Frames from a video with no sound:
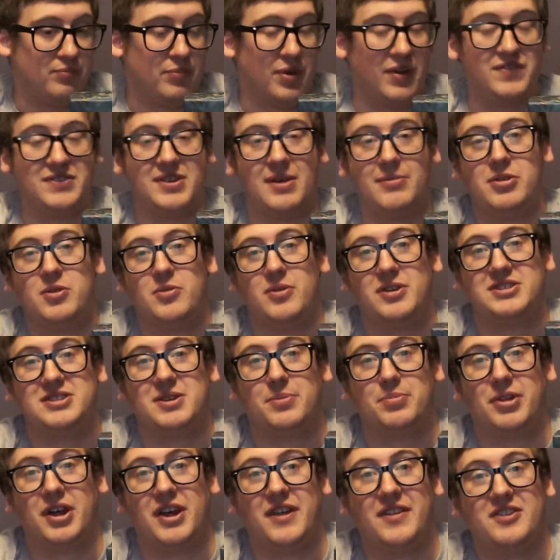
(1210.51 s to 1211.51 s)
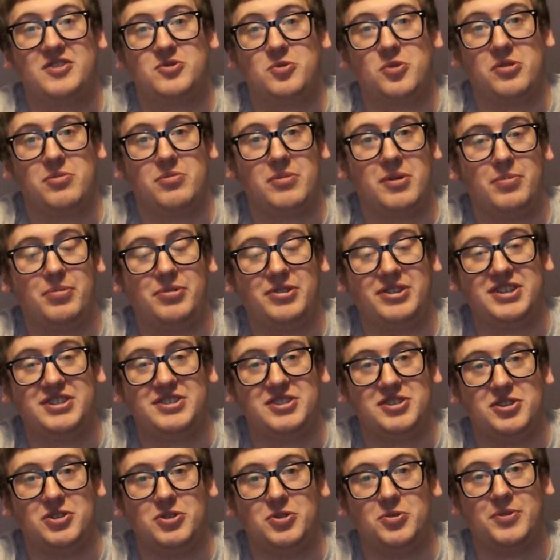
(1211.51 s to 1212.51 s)
But if somebody wants to play this with me,
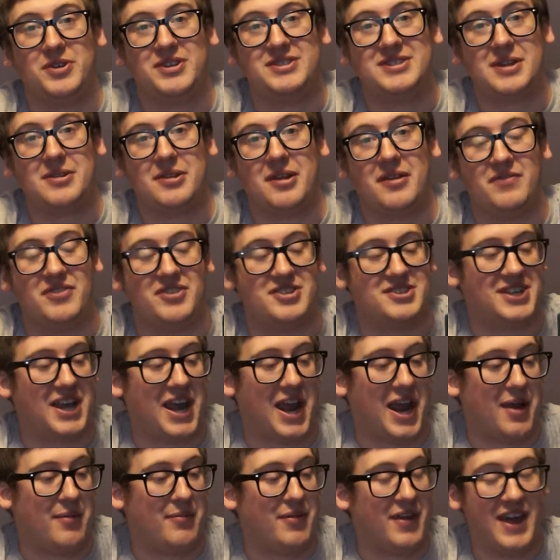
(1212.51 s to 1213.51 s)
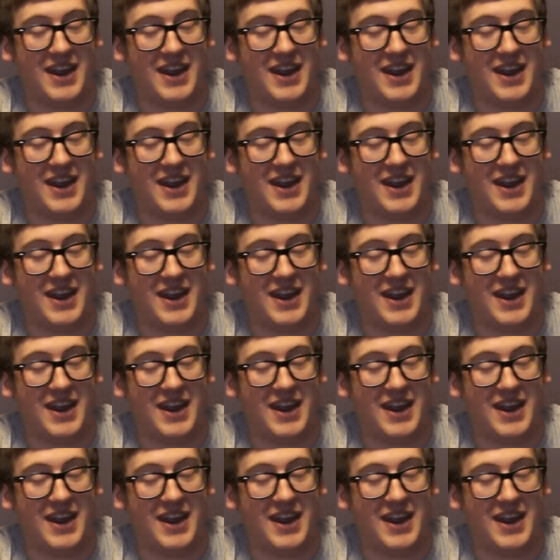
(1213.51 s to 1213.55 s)
please do because I love this game.